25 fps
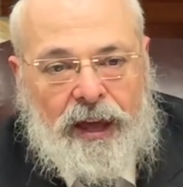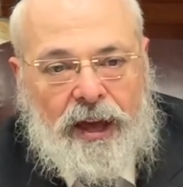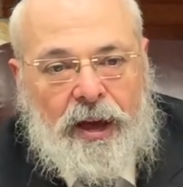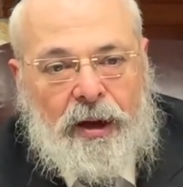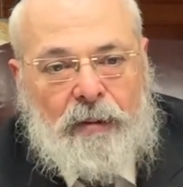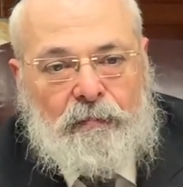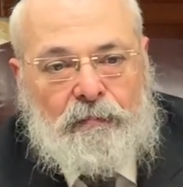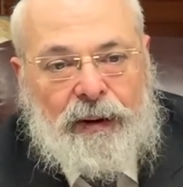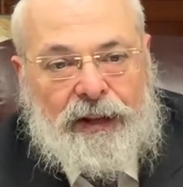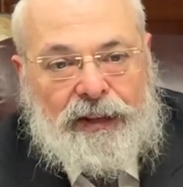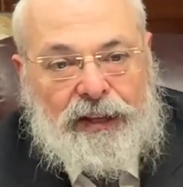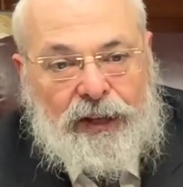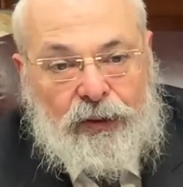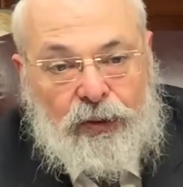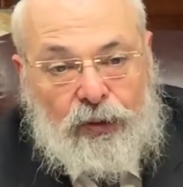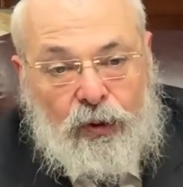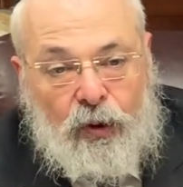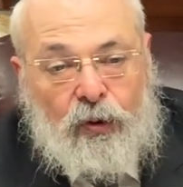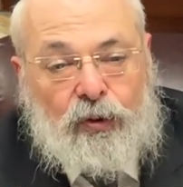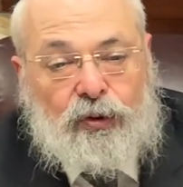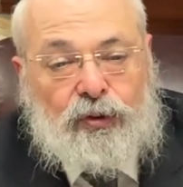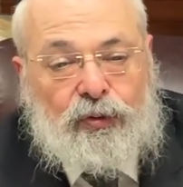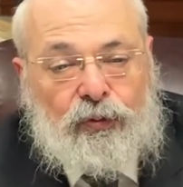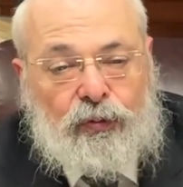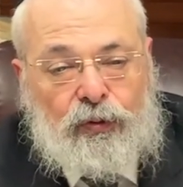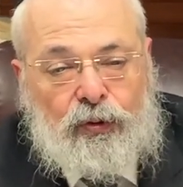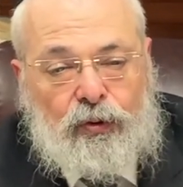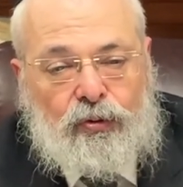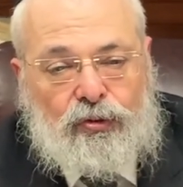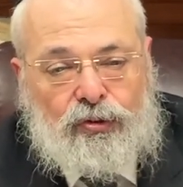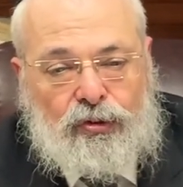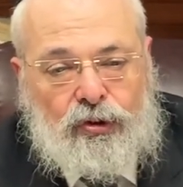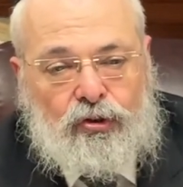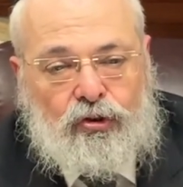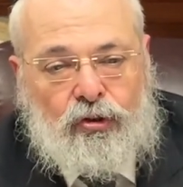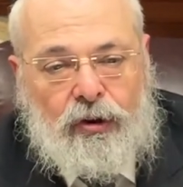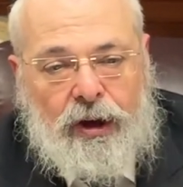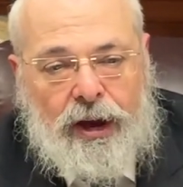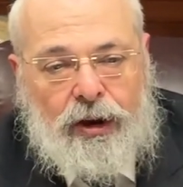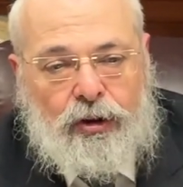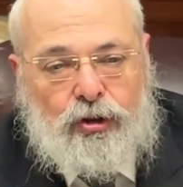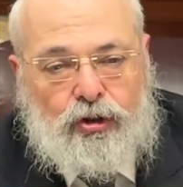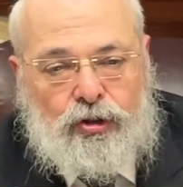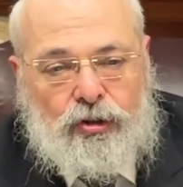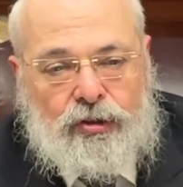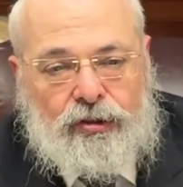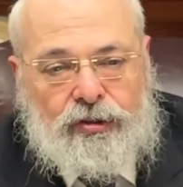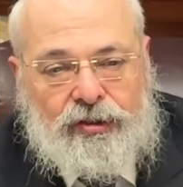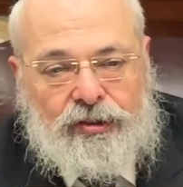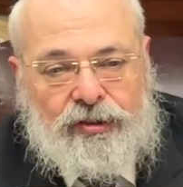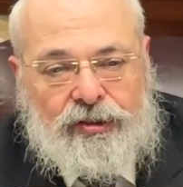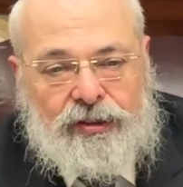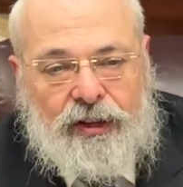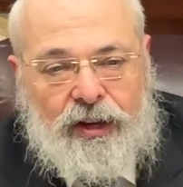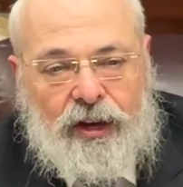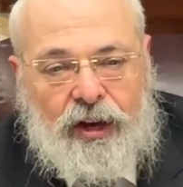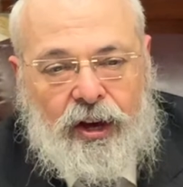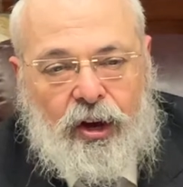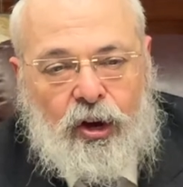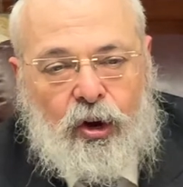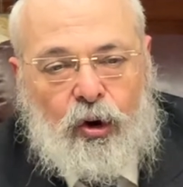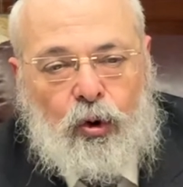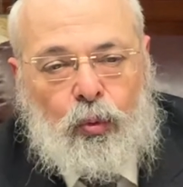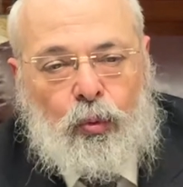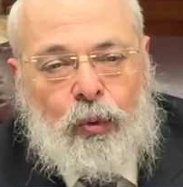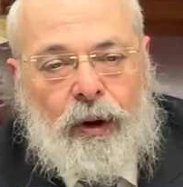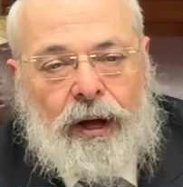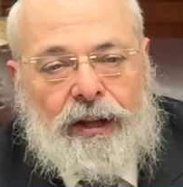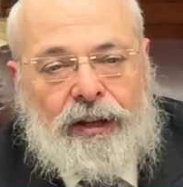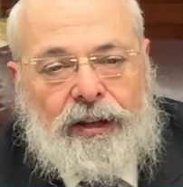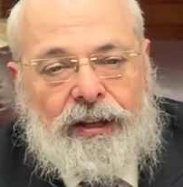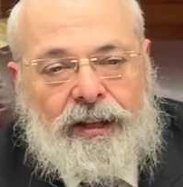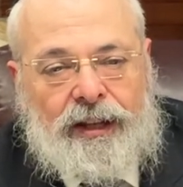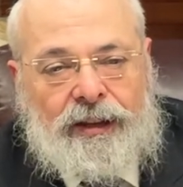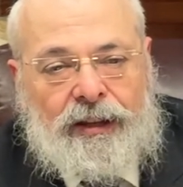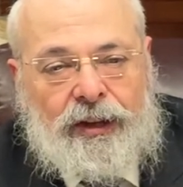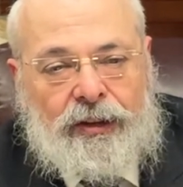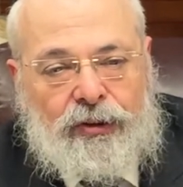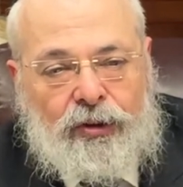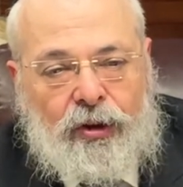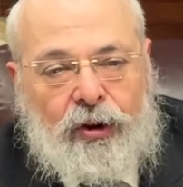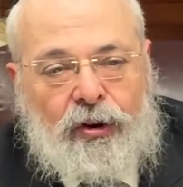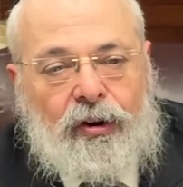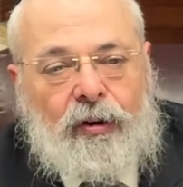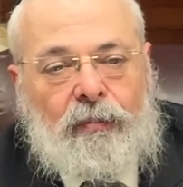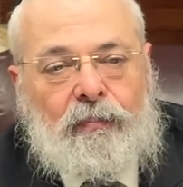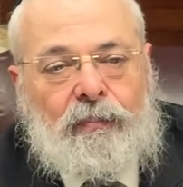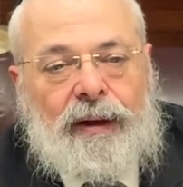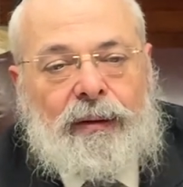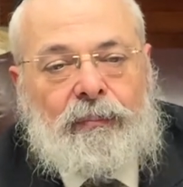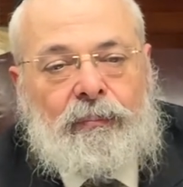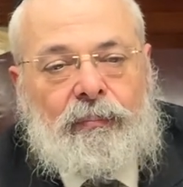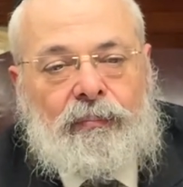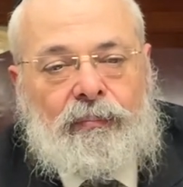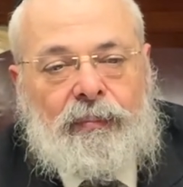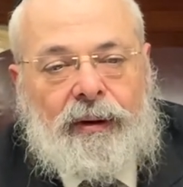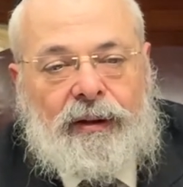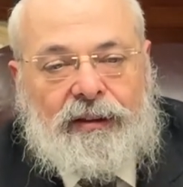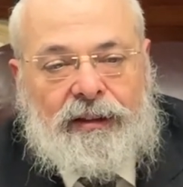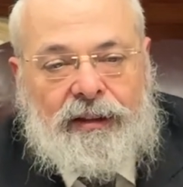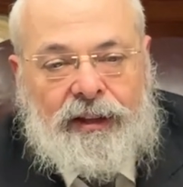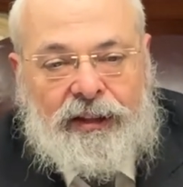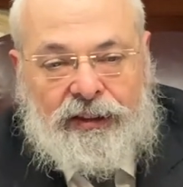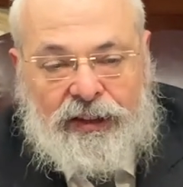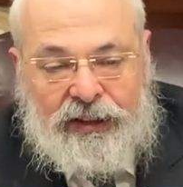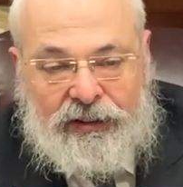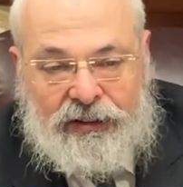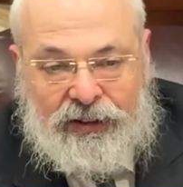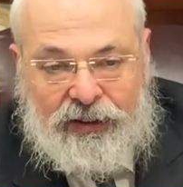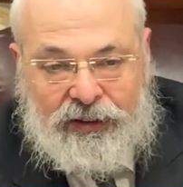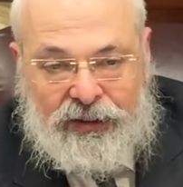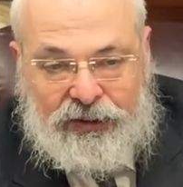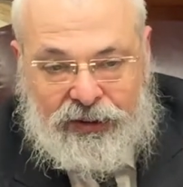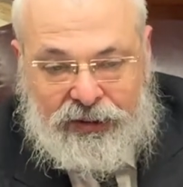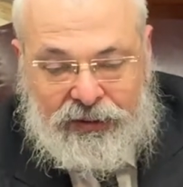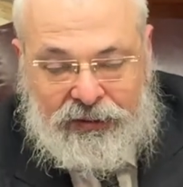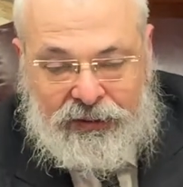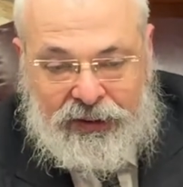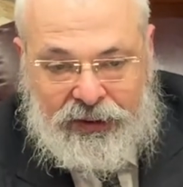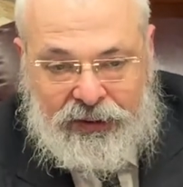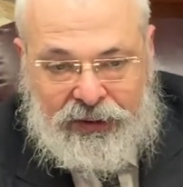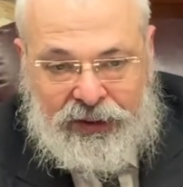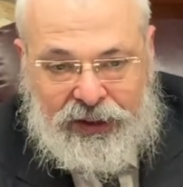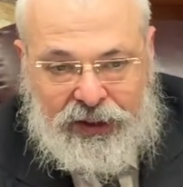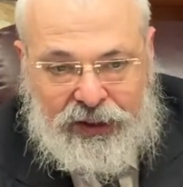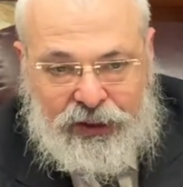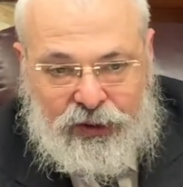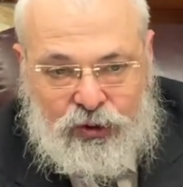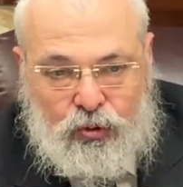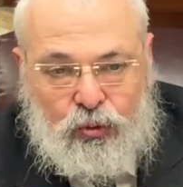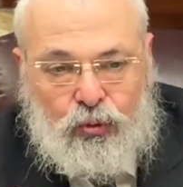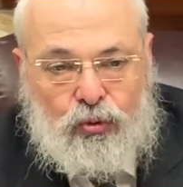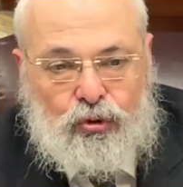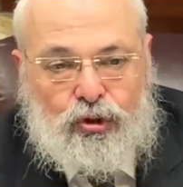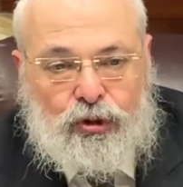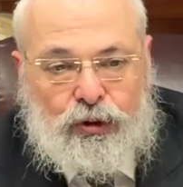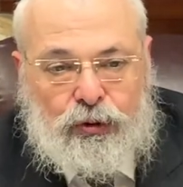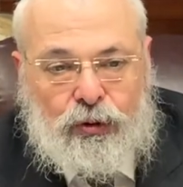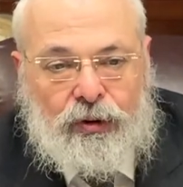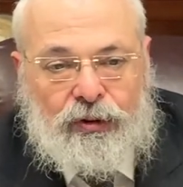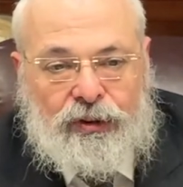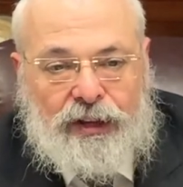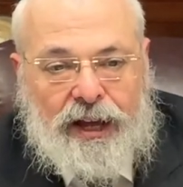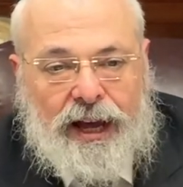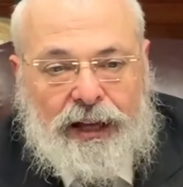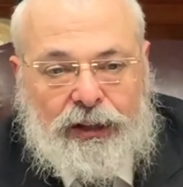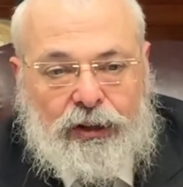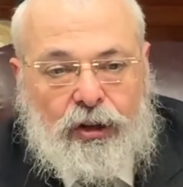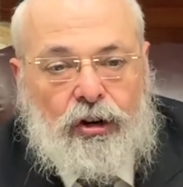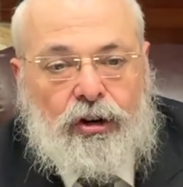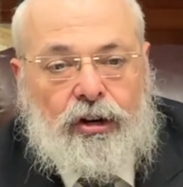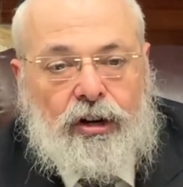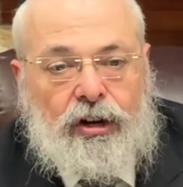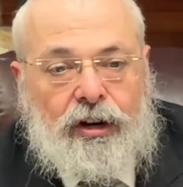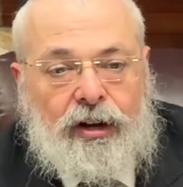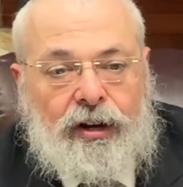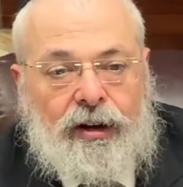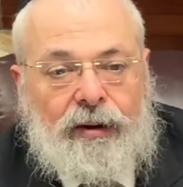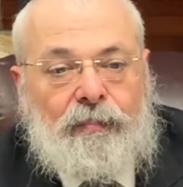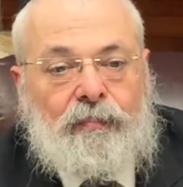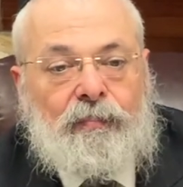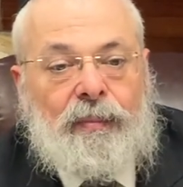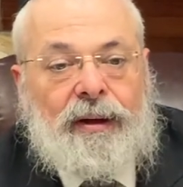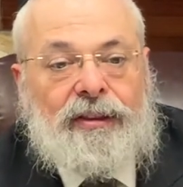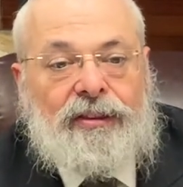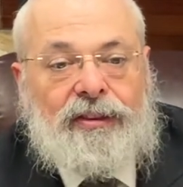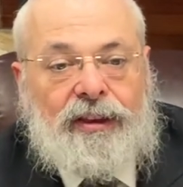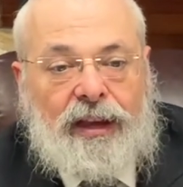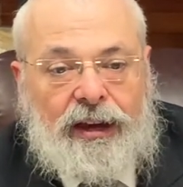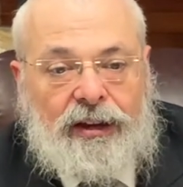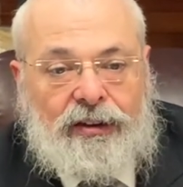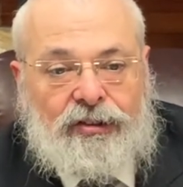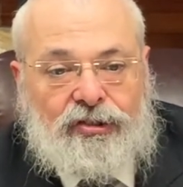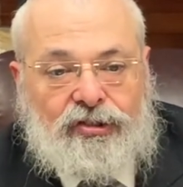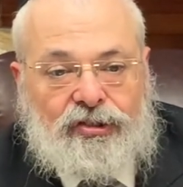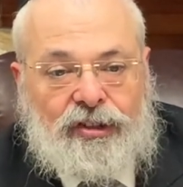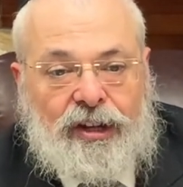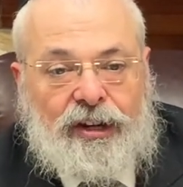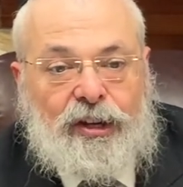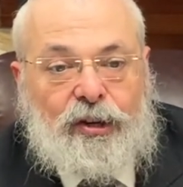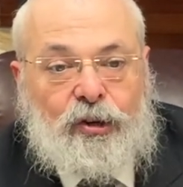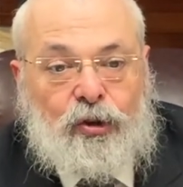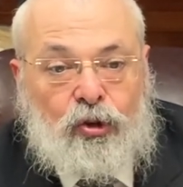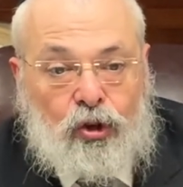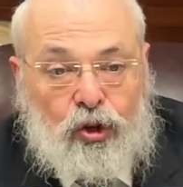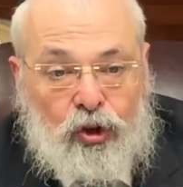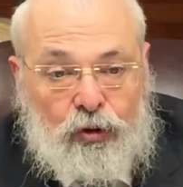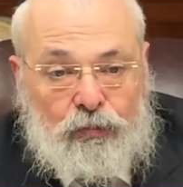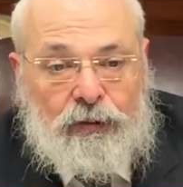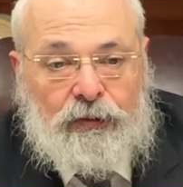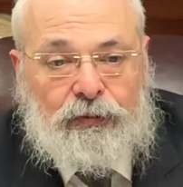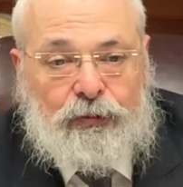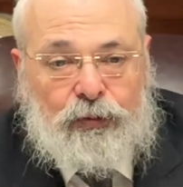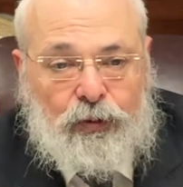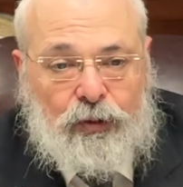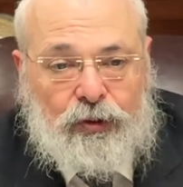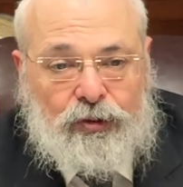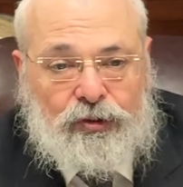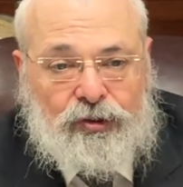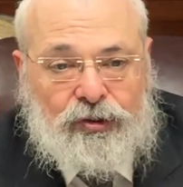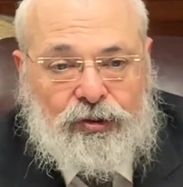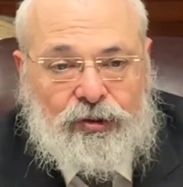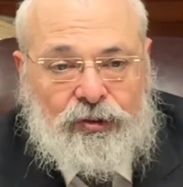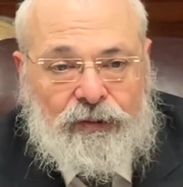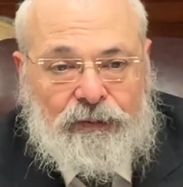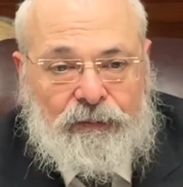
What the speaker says: But in those few situations, when the Torah, the Jewish law, the Halacha, mandates that he could be forced,